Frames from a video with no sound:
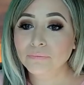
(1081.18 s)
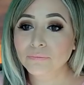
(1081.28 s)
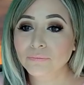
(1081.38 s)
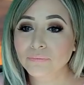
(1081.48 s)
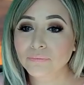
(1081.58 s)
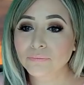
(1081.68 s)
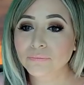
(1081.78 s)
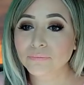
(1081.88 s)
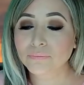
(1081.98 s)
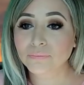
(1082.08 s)

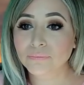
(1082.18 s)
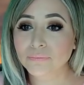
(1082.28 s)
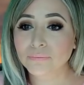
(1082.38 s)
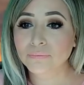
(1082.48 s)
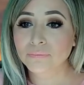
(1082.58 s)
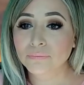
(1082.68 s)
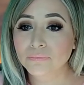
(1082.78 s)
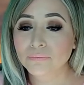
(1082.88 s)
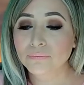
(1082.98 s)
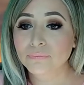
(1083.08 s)

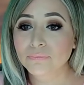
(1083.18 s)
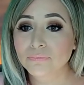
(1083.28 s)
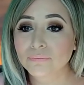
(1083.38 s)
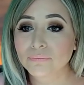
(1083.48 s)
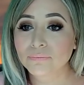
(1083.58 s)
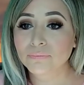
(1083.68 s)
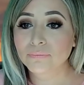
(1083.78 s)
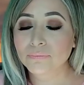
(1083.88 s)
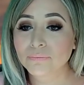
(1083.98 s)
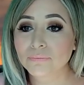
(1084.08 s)

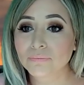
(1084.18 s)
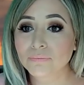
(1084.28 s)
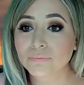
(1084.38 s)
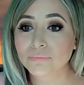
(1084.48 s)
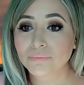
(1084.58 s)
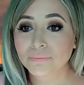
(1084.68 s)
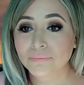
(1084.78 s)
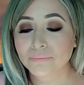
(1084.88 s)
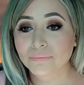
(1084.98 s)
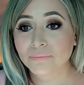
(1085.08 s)

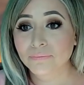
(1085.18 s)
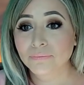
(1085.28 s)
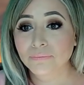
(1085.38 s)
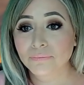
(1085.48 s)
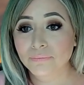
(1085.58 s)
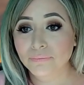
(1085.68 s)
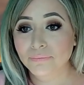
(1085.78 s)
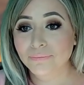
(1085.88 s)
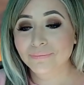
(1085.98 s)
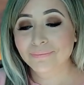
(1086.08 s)

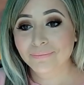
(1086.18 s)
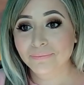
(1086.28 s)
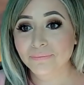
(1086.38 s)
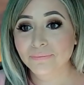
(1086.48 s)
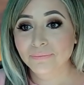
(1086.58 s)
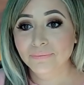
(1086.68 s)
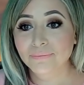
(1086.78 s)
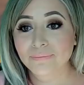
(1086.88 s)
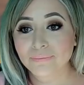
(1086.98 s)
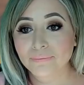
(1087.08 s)

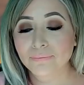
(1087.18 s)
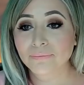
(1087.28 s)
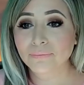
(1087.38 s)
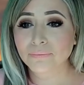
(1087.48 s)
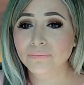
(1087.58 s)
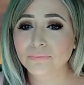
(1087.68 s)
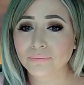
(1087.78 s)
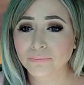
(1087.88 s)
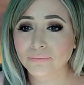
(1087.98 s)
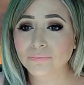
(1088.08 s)

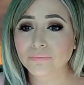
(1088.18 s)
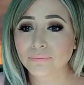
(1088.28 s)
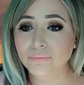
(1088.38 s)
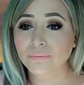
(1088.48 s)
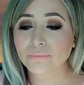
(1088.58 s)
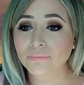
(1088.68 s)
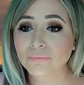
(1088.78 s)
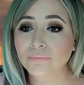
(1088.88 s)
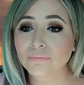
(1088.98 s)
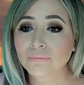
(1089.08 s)
[no speech]